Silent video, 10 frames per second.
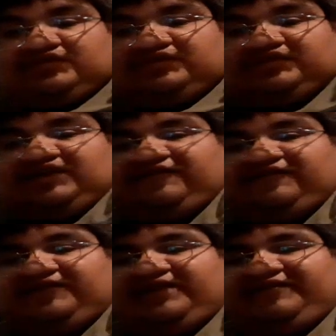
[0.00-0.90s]
Kind of fun,
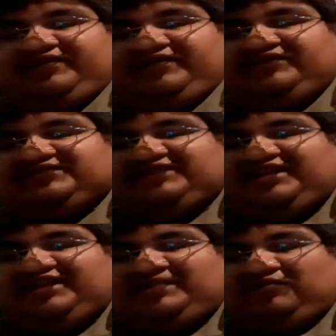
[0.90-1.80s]
we haven't even seen
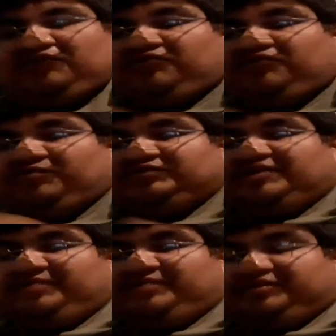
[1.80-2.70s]
any Murkumos that
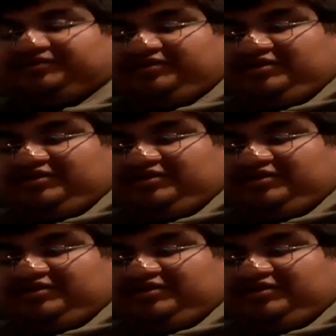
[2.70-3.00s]
much.